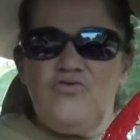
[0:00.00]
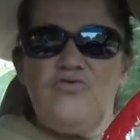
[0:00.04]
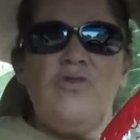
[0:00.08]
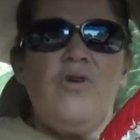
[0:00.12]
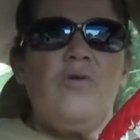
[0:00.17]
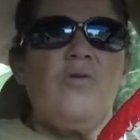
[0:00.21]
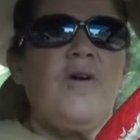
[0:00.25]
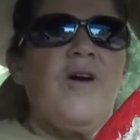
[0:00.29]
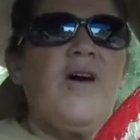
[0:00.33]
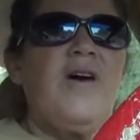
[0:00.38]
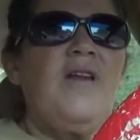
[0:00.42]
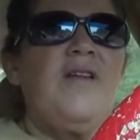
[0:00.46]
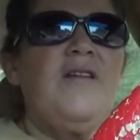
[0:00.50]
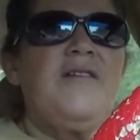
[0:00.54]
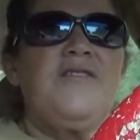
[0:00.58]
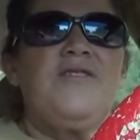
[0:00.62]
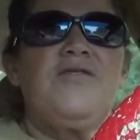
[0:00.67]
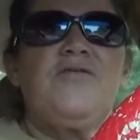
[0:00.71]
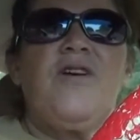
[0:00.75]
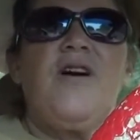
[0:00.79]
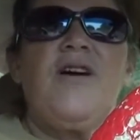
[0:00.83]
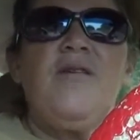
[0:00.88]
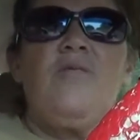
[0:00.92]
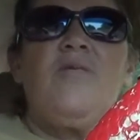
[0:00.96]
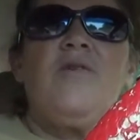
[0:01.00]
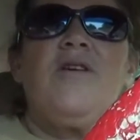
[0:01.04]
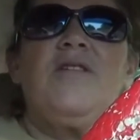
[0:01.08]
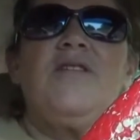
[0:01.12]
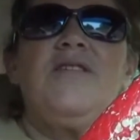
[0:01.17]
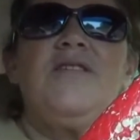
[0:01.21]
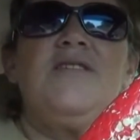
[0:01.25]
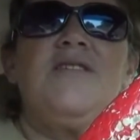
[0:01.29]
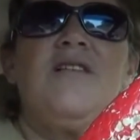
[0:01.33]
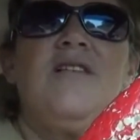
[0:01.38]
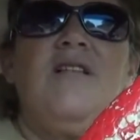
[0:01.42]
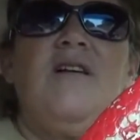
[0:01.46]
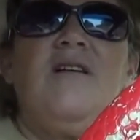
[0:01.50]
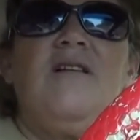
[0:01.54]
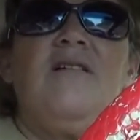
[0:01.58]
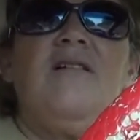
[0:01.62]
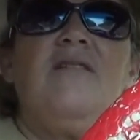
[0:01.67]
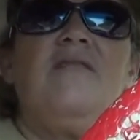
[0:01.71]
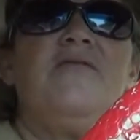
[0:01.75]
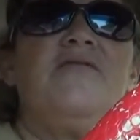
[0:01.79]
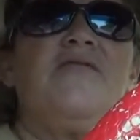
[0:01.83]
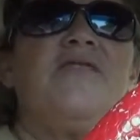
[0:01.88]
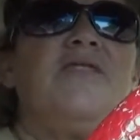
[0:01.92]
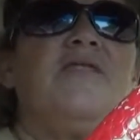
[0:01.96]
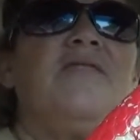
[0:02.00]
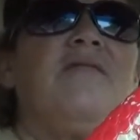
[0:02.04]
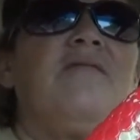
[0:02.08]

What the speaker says: Okay, let's try one of these gloves.